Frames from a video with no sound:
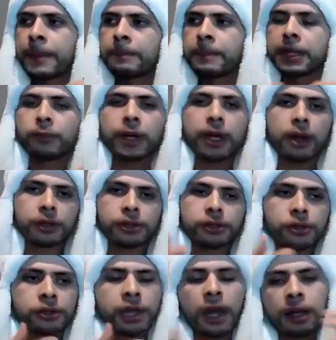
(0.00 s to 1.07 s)
But then we
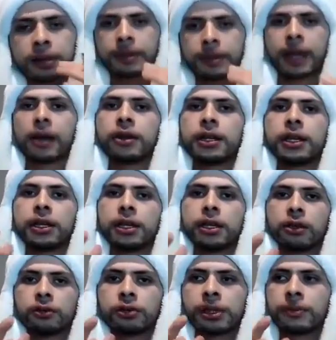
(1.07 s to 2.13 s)
also talk about,
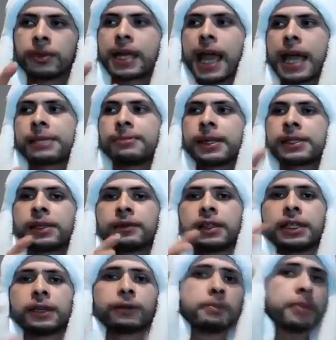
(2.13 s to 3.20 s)
some of the aspects of the
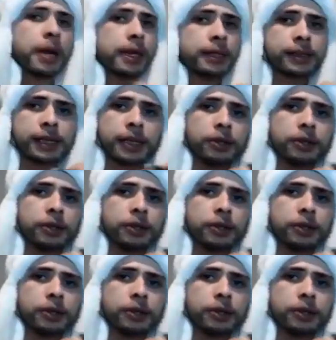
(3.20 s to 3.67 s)
different buttons that